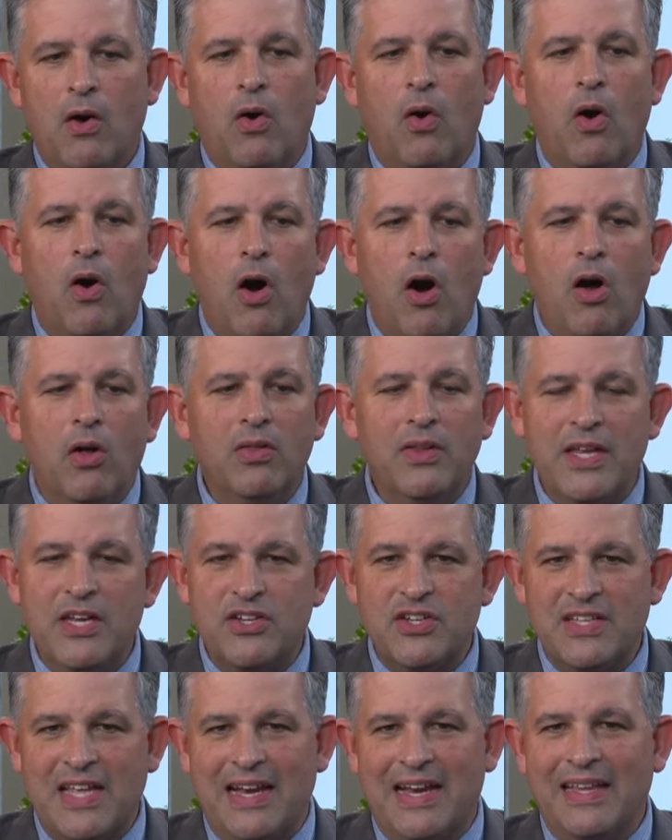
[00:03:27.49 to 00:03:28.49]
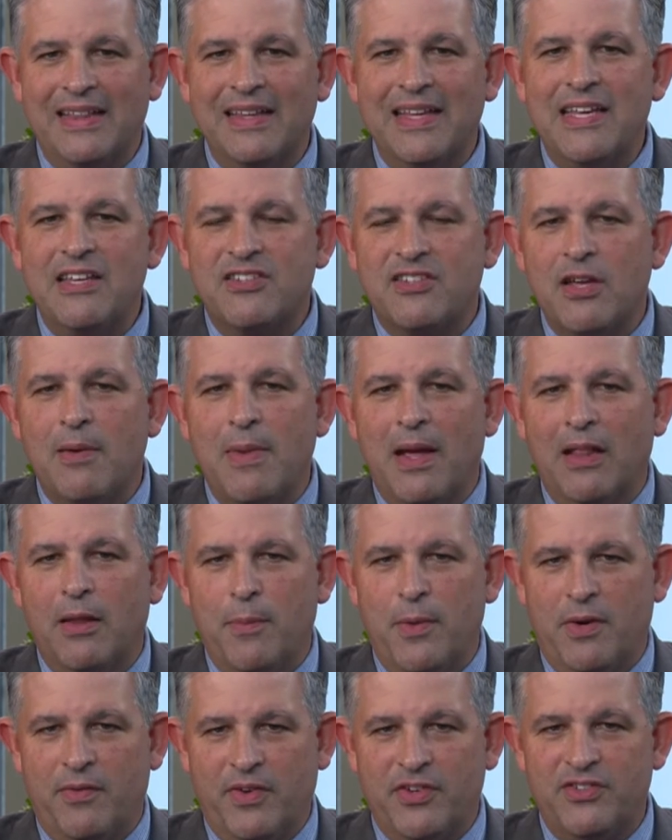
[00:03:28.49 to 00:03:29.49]
All lesions had at least some
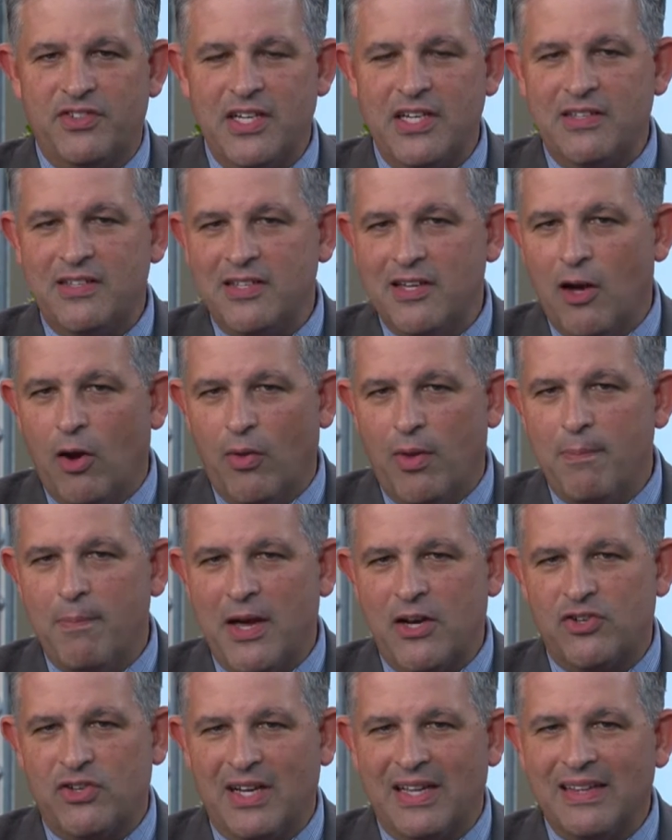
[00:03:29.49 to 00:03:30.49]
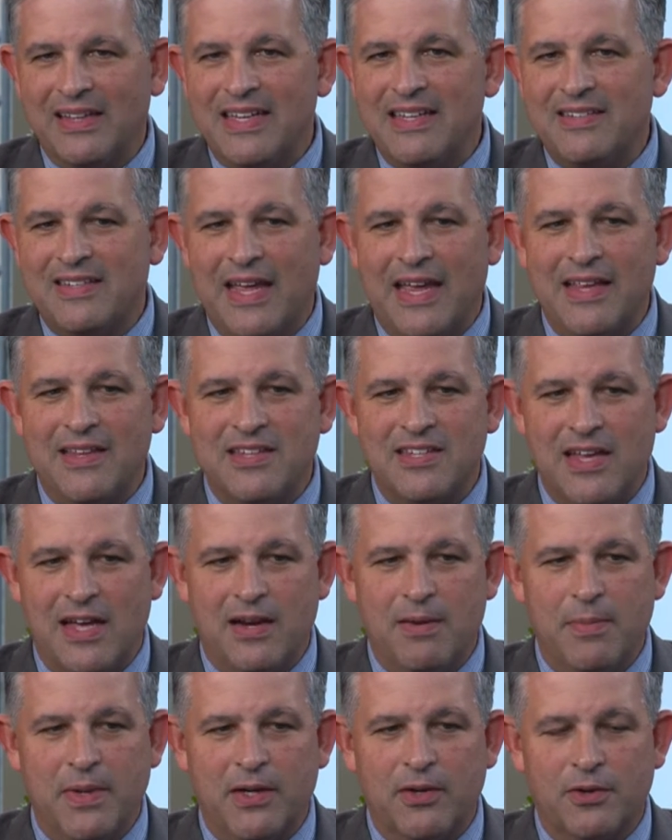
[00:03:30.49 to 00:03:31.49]
element of a CTO that measured at least 8
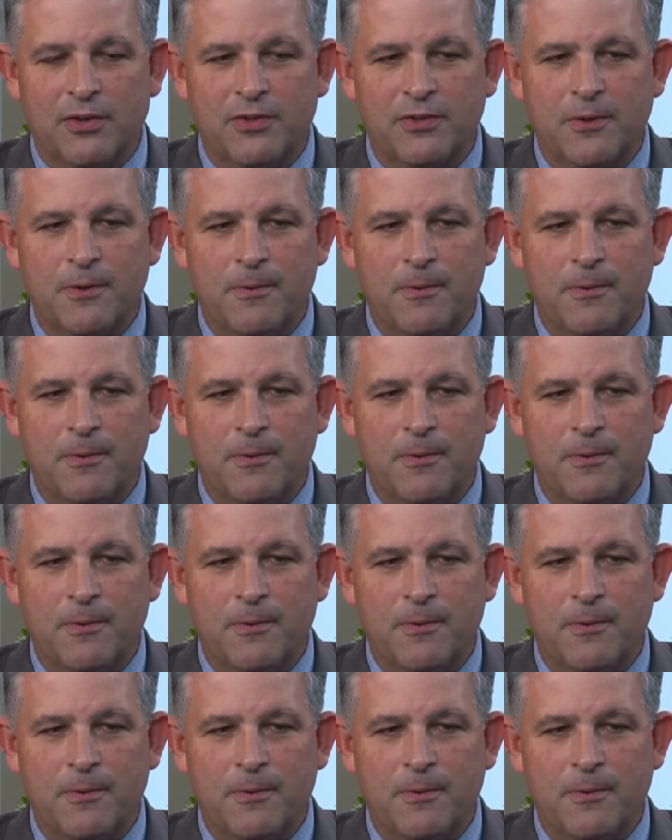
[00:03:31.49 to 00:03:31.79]
centimeters.